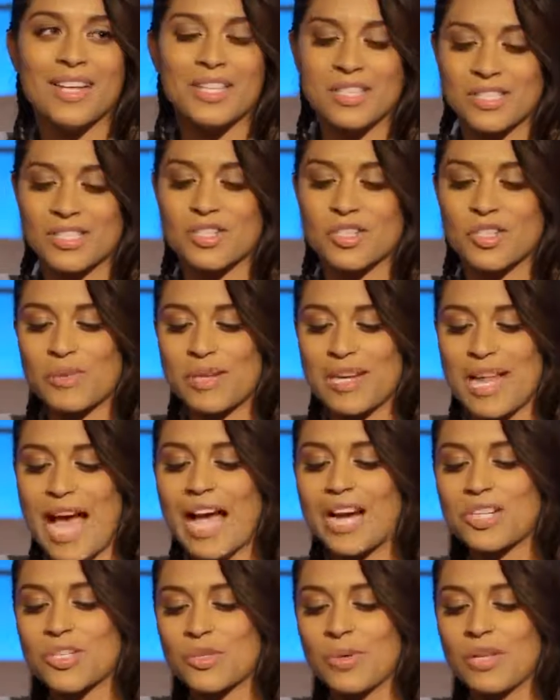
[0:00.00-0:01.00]
And there should be an
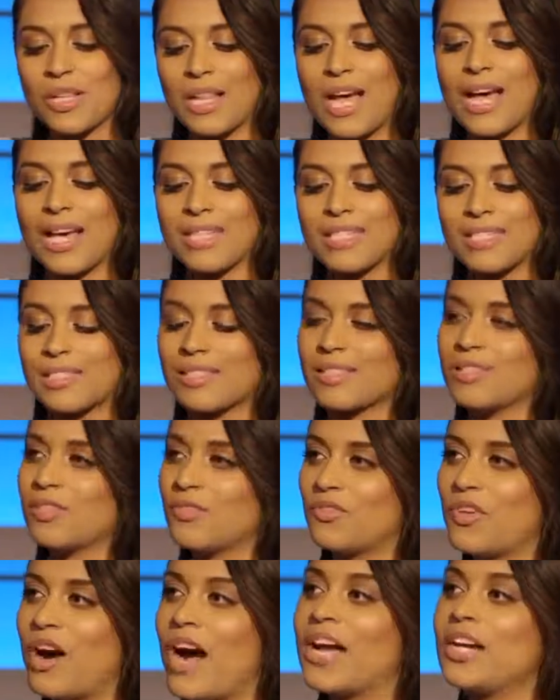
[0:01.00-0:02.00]
actual class.
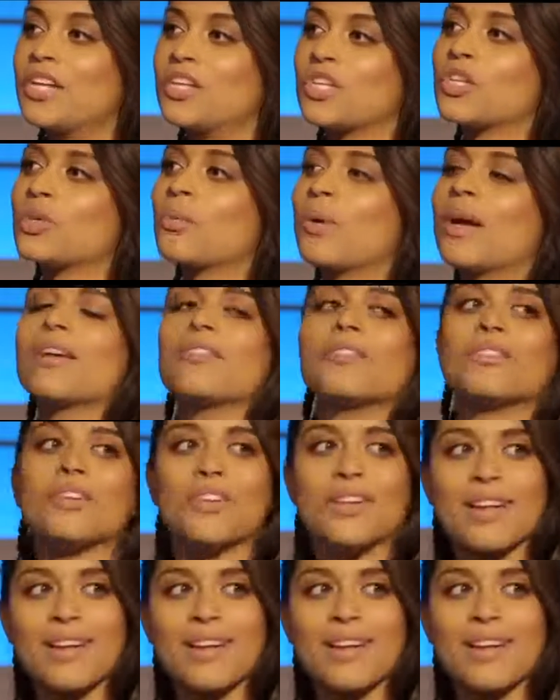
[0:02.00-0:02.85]
Find your way of